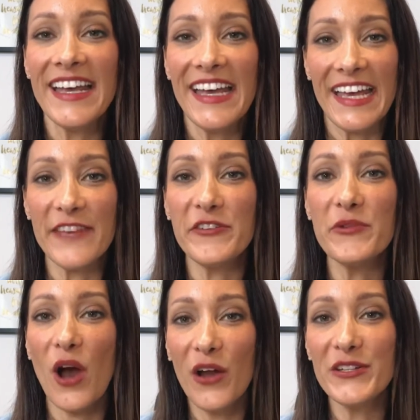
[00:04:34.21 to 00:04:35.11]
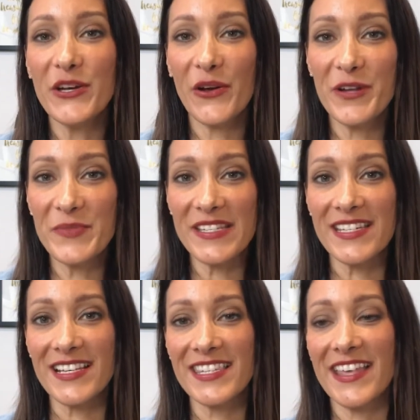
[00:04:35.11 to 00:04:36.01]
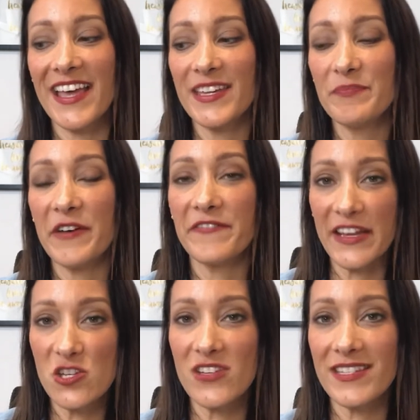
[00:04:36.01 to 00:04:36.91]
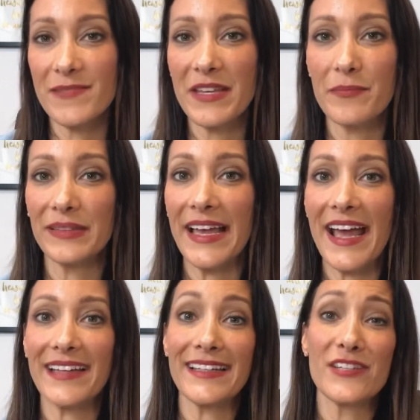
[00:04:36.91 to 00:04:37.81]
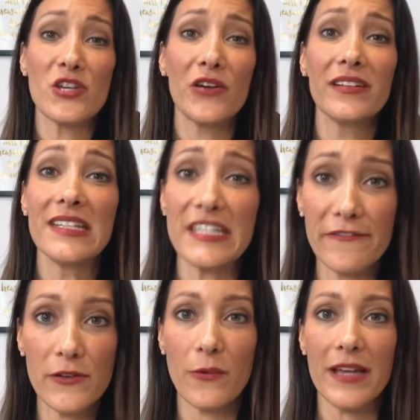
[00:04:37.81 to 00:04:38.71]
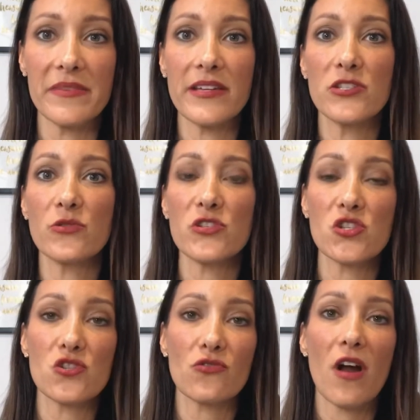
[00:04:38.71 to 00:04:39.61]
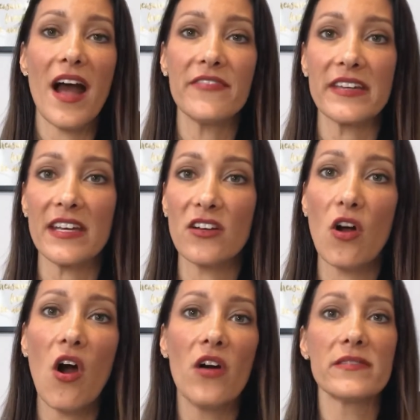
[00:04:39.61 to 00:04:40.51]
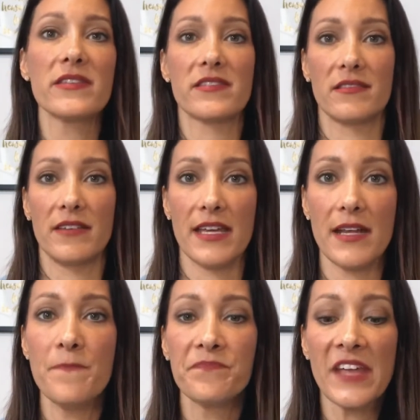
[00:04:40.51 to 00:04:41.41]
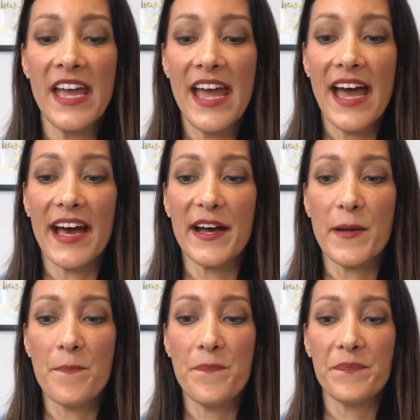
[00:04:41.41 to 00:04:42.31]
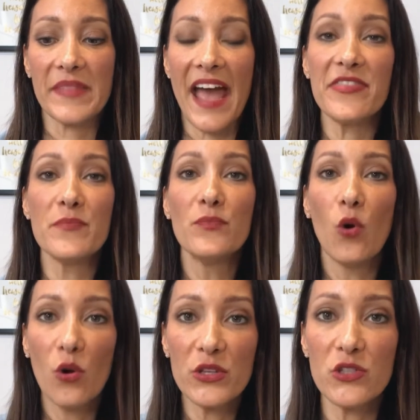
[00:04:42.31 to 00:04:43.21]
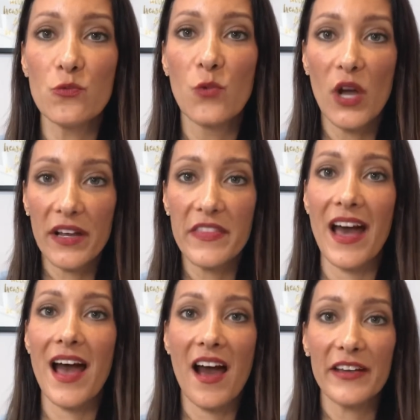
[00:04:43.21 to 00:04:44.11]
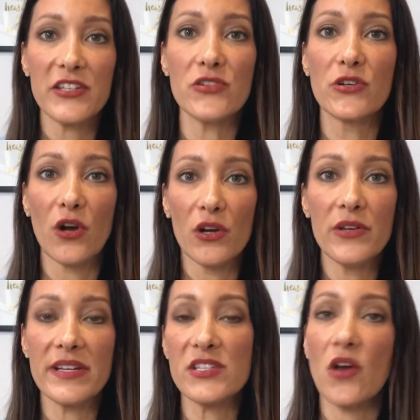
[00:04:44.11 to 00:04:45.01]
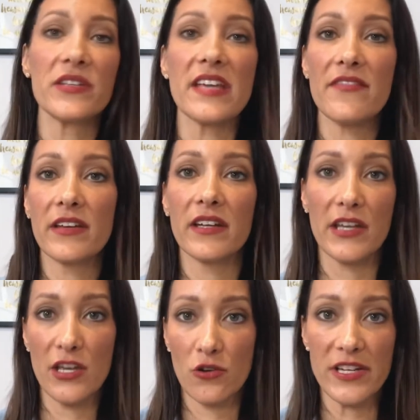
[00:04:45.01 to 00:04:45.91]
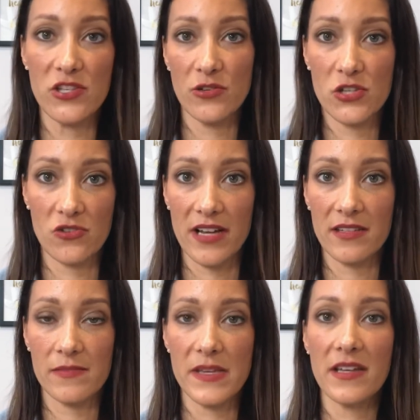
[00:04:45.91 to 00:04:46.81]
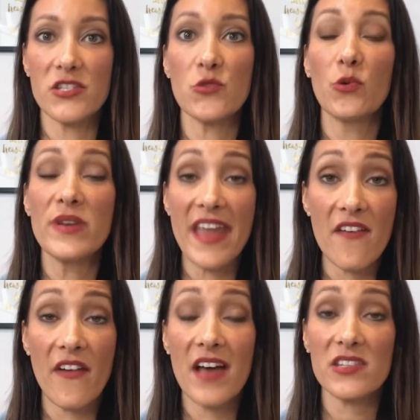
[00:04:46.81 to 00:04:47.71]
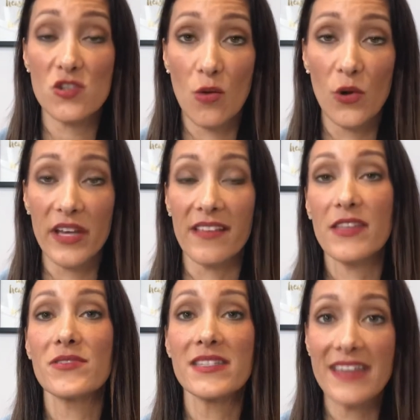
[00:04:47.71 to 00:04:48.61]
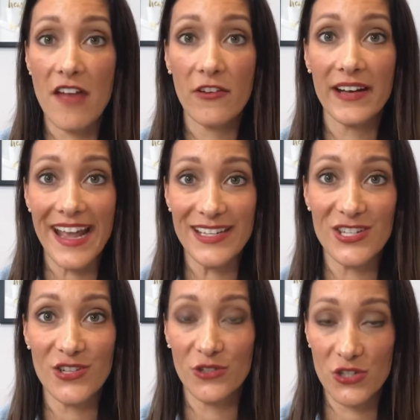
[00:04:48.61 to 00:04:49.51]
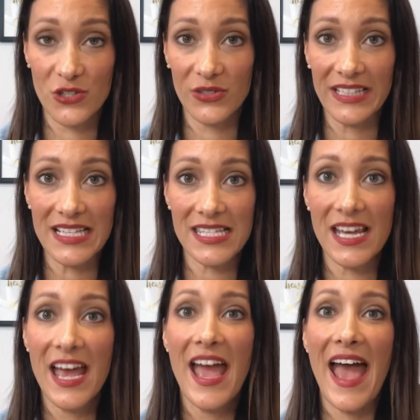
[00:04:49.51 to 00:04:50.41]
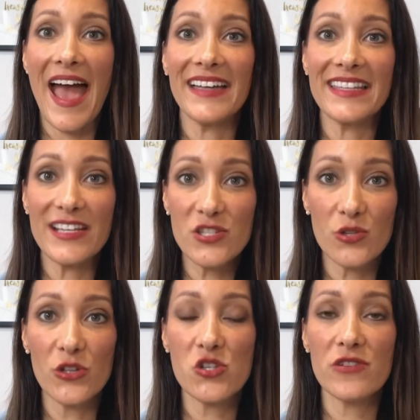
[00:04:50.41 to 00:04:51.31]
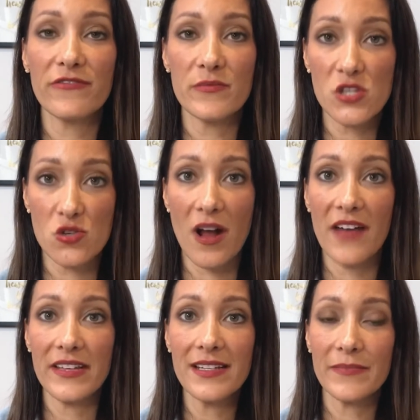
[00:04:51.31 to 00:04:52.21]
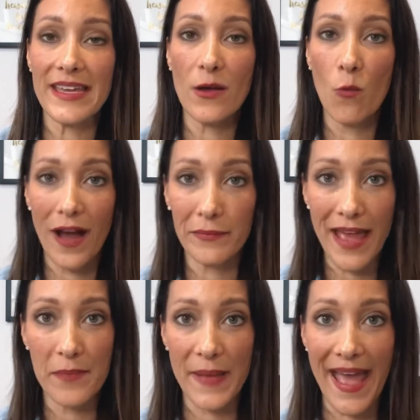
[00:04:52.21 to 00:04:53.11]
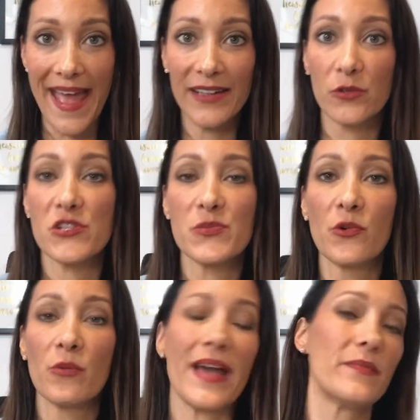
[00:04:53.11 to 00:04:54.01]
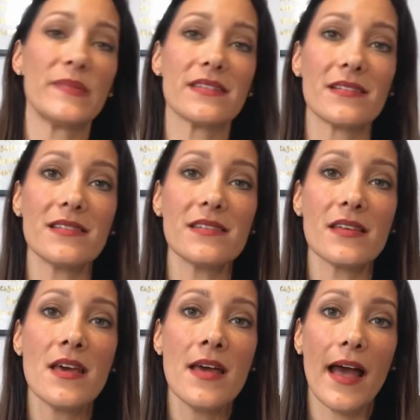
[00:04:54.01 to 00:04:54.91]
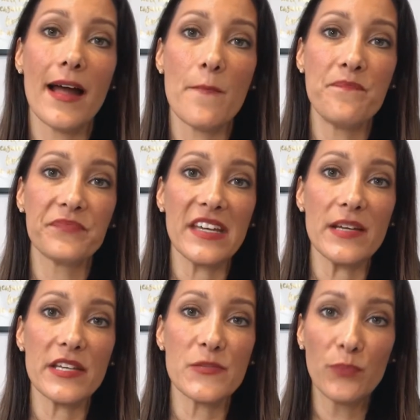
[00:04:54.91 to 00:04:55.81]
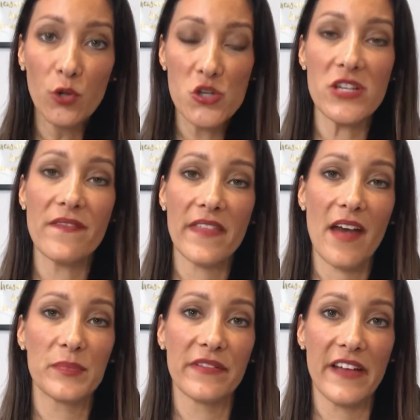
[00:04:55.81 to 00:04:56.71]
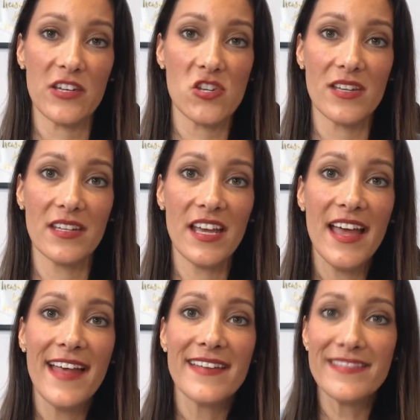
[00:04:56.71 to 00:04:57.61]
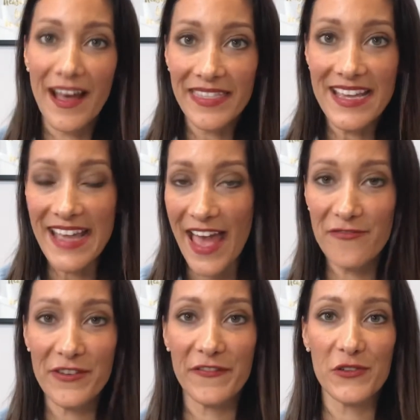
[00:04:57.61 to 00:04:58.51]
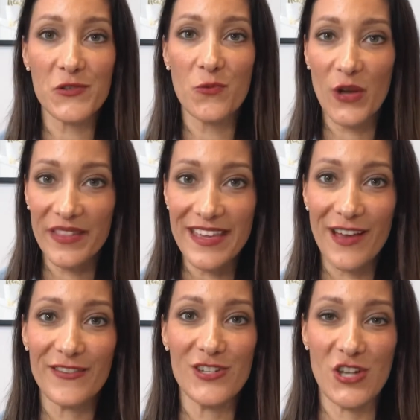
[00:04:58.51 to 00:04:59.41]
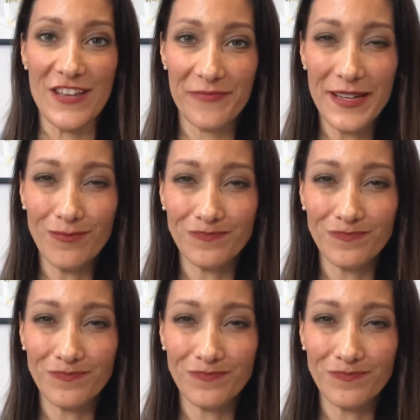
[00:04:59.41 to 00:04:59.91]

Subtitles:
if you own your own business, then perfectionism can play out in a totally different way, because you're striving constantly. And the more you work and the harder you go is only ever going to increase your stress, because you will never stop working. There is never an end to your to-do list. And the exhaustion from striving, being a one-man band or a small-man business, is pushing for that perfection. Nothing ever feels worthy of achievement